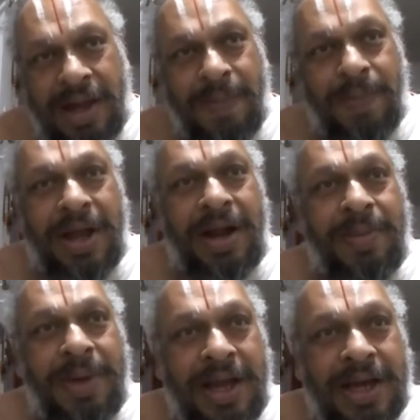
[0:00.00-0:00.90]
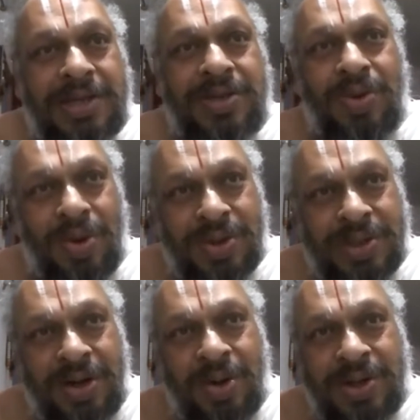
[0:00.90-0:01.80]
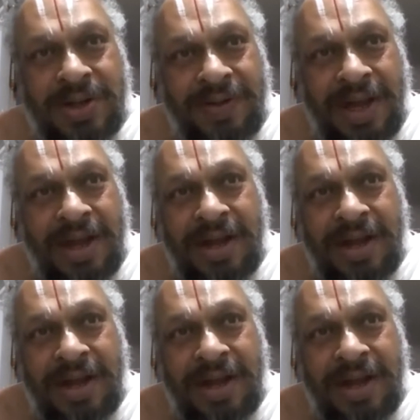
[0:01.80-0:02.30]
implied meaning is you close the doors of the